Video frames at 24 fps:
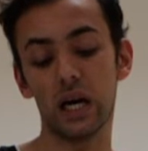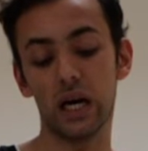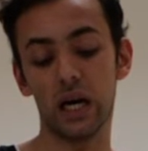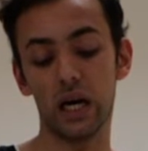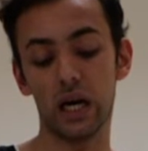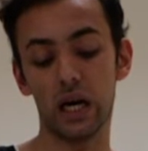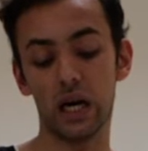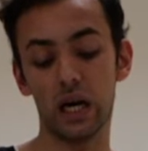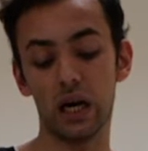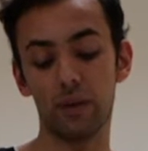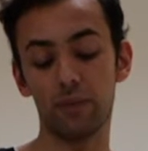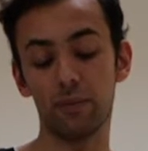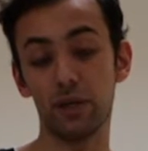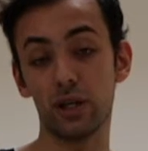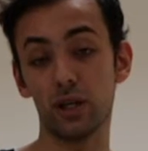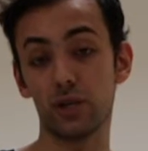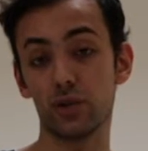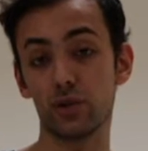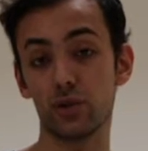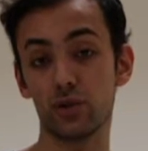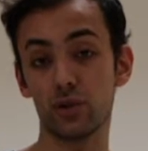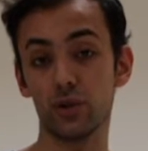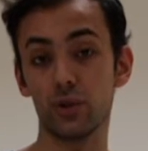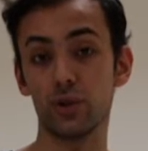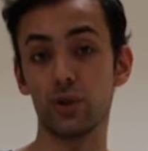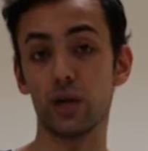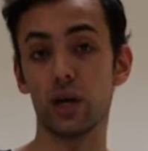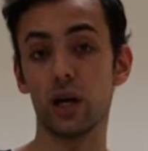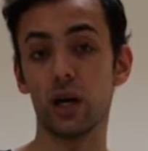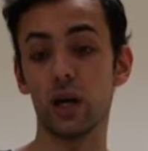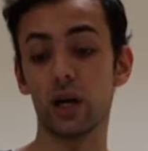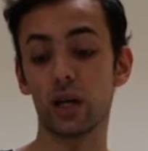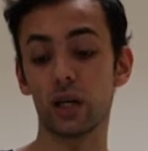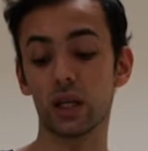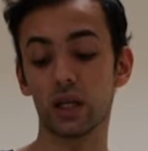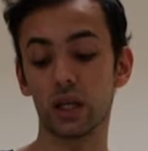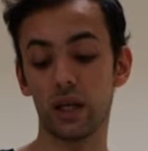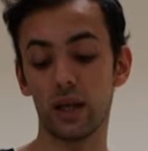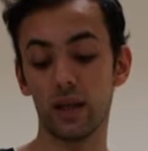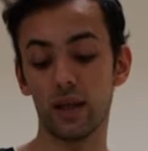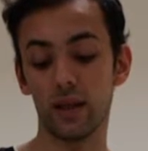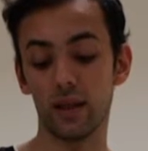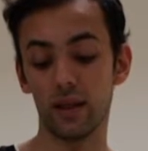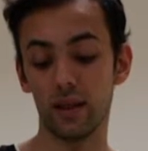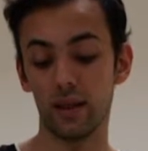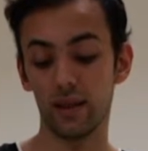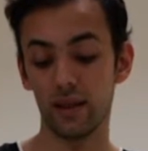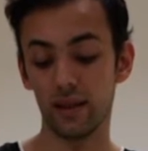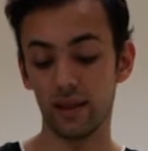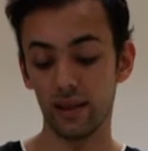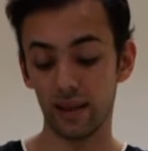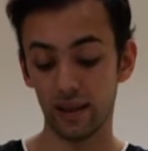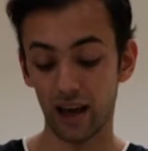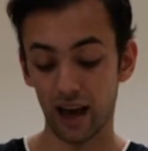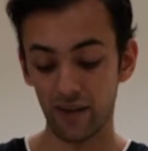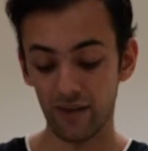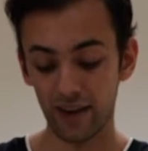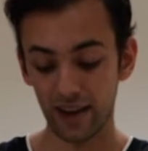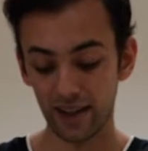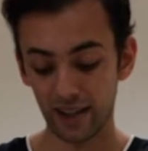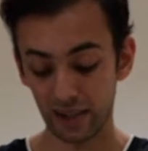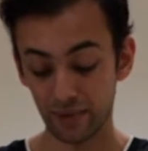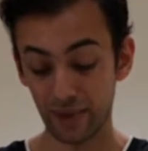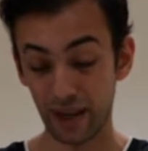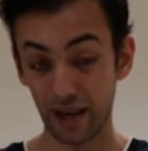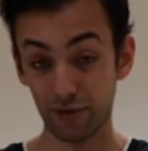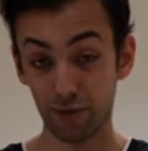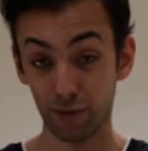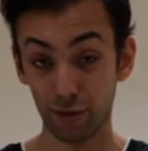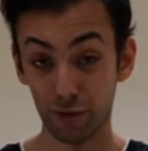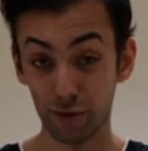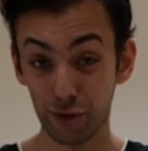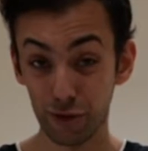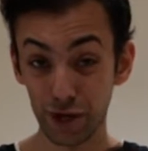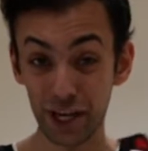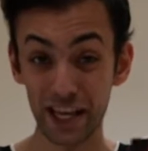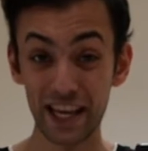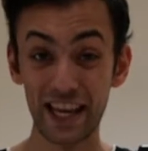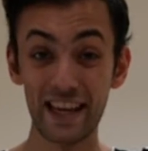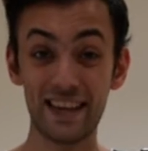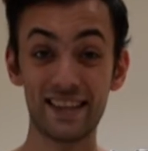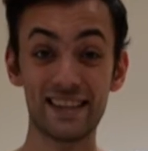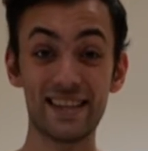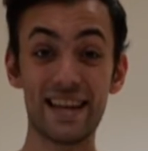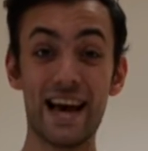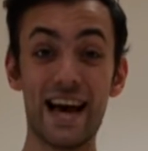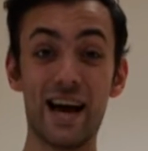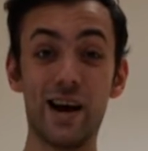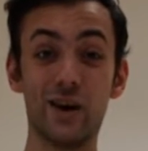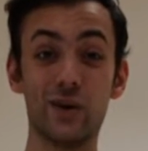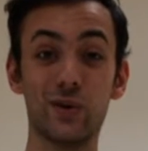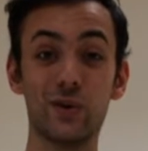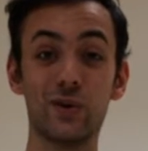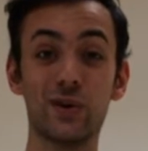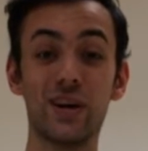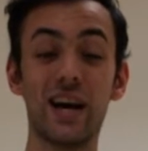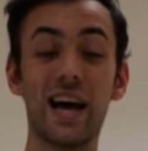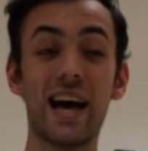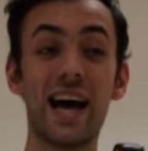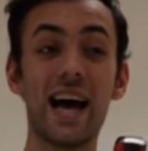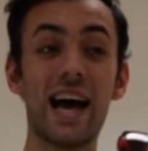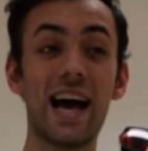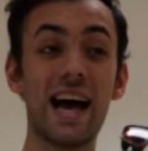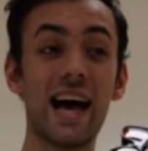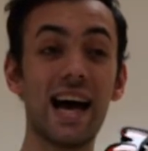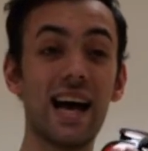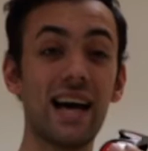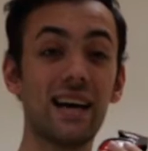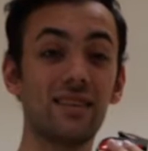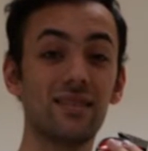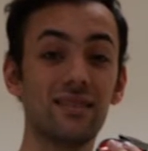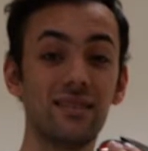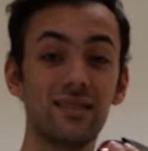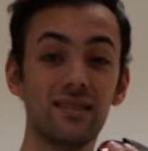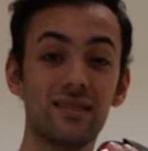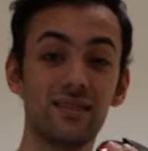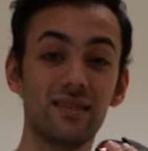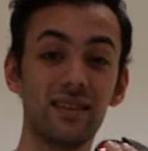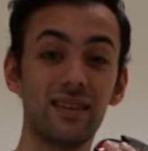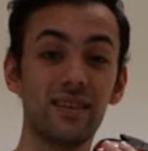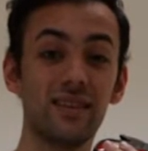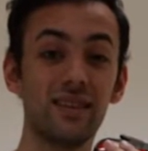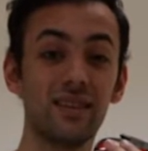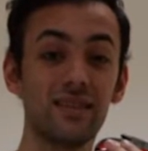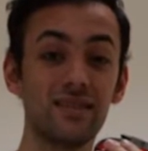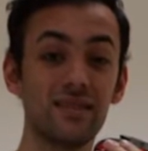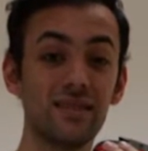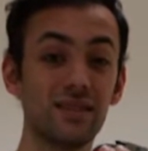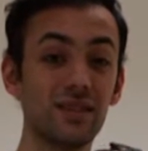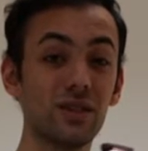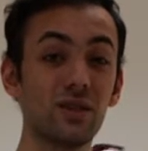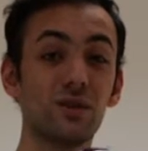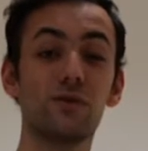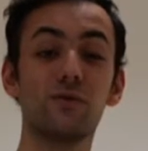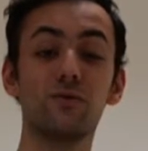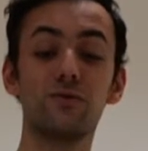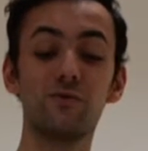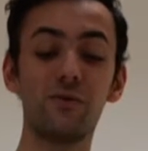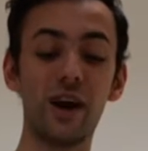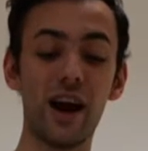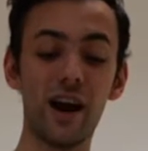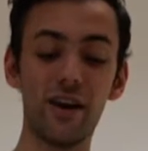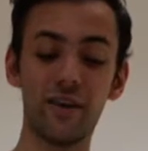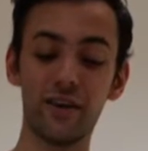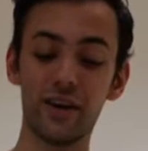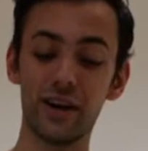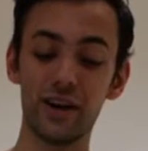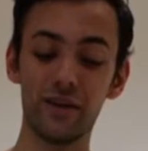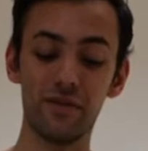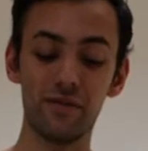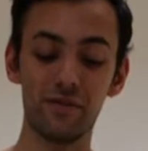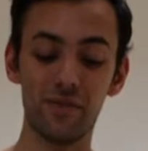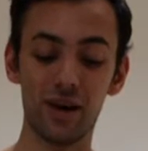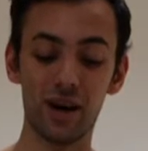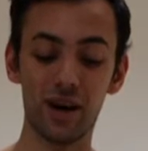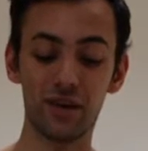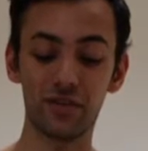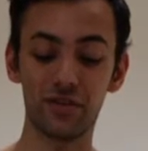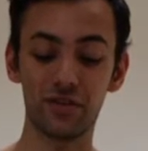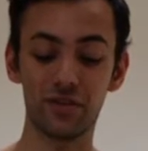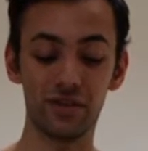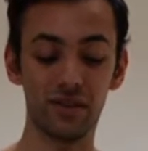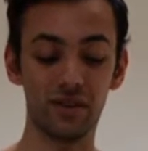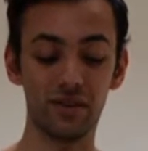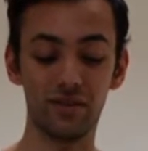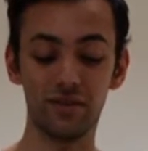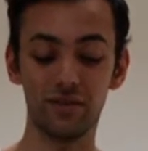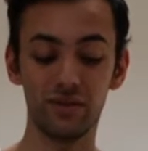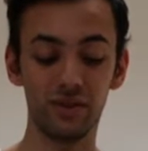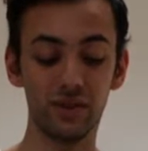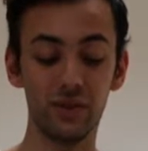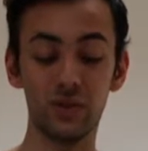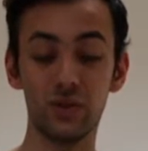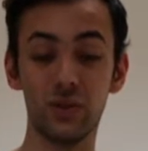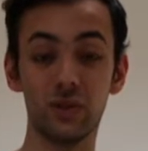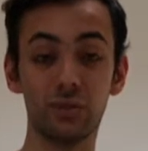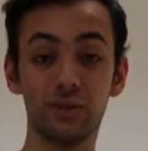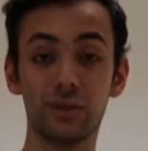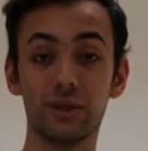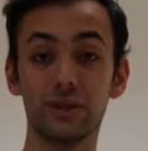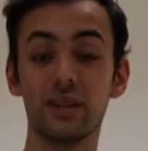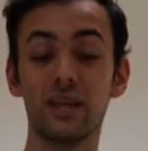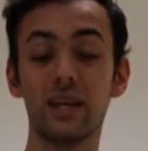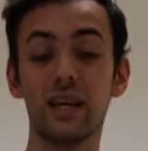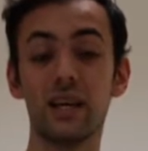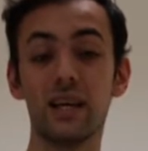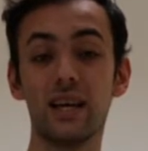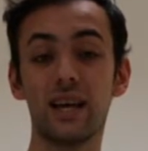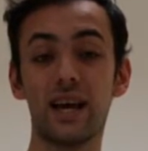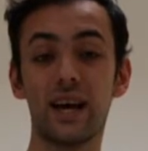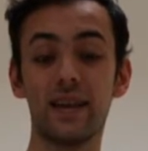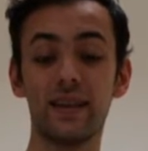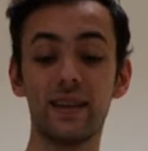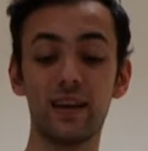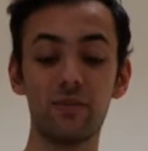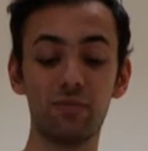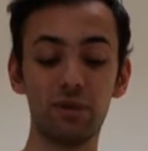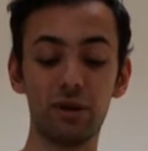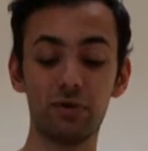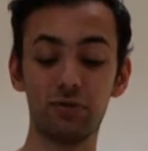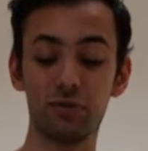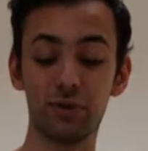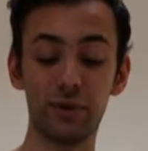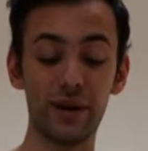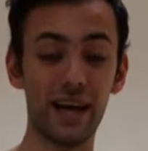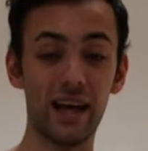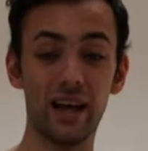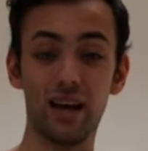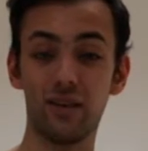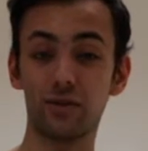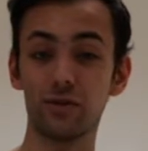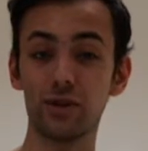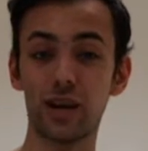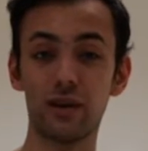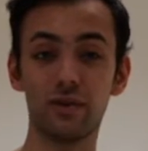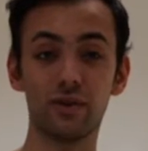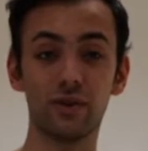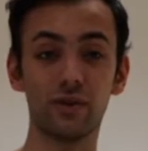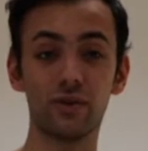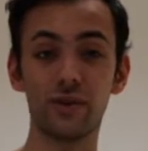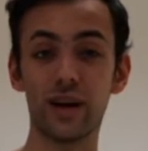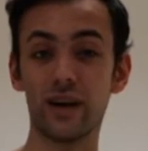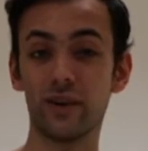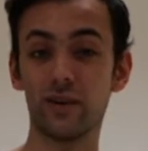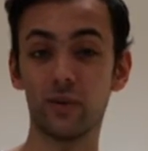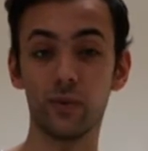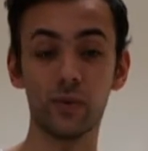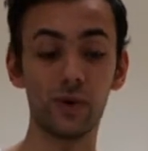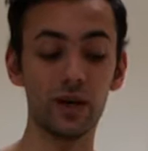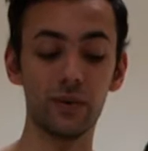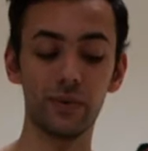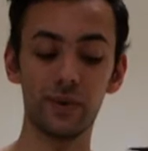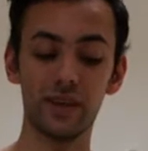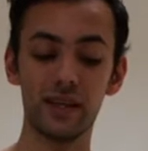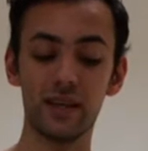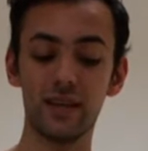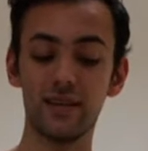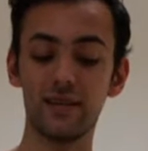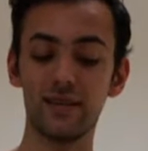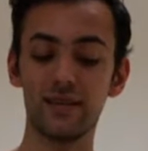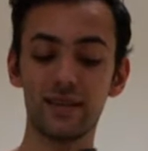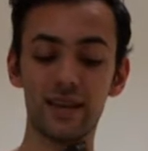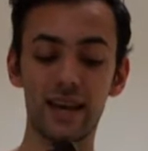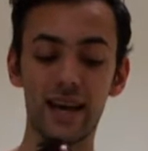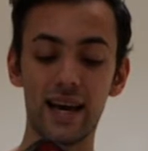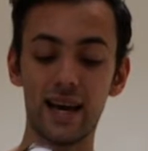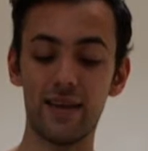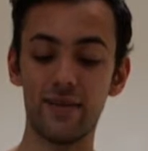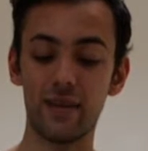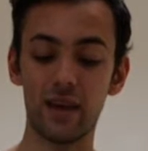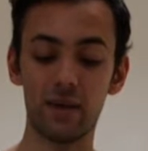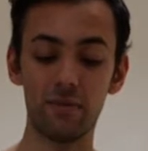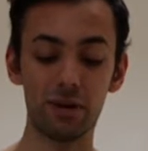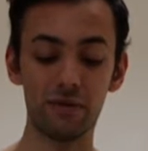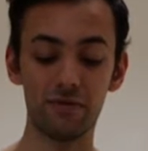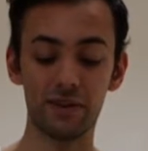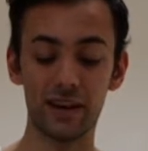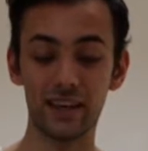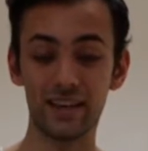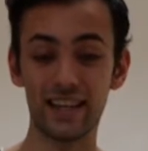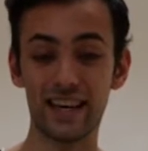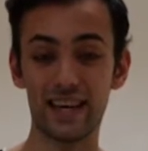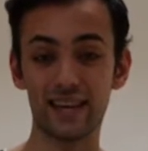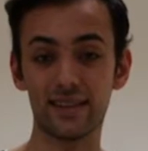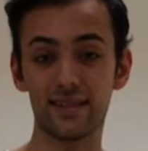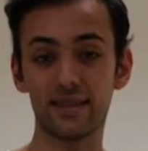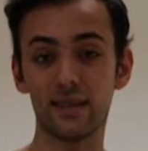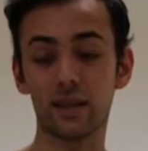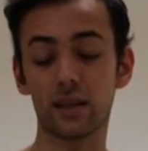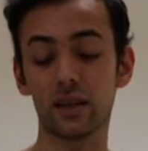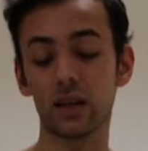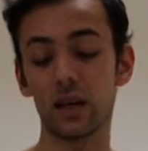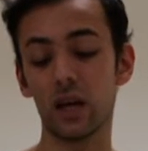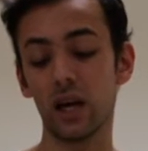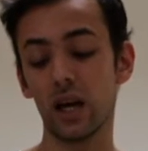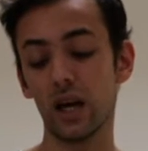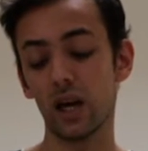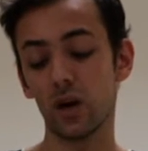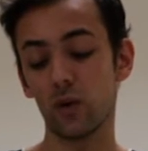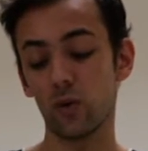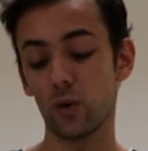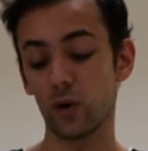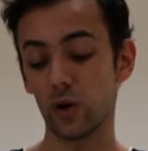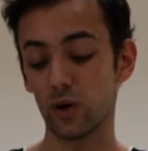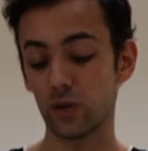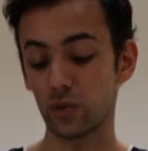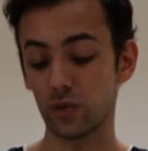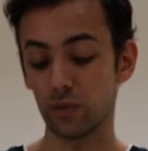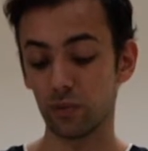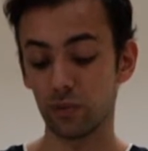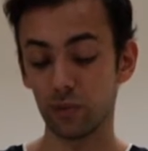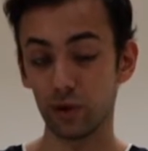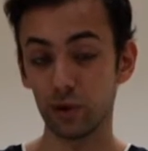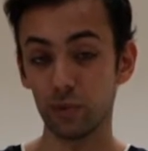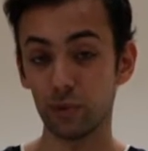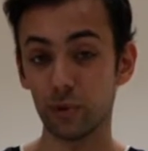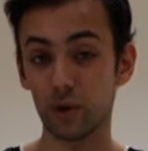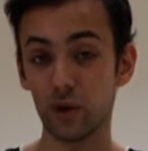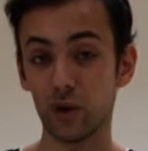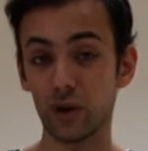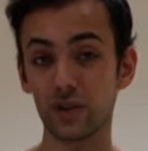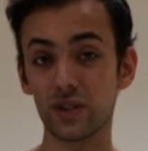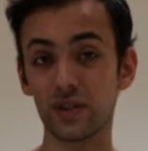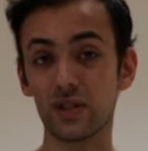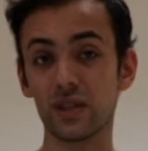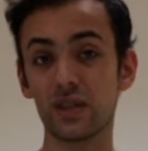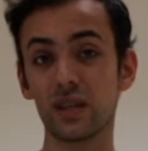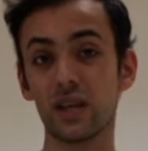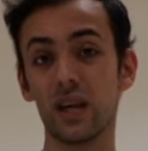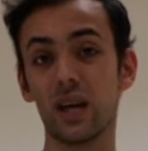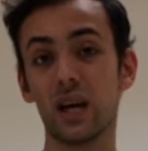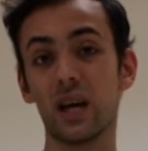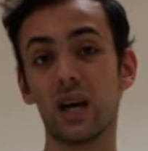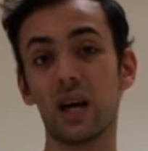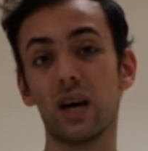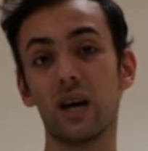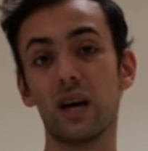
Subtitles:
But TrueDark, I've had this pair for 3 years now, and still very much usable. And they've been through hell. I've traveled around the world with these, and they've been fantastic. Whereas with Blublox,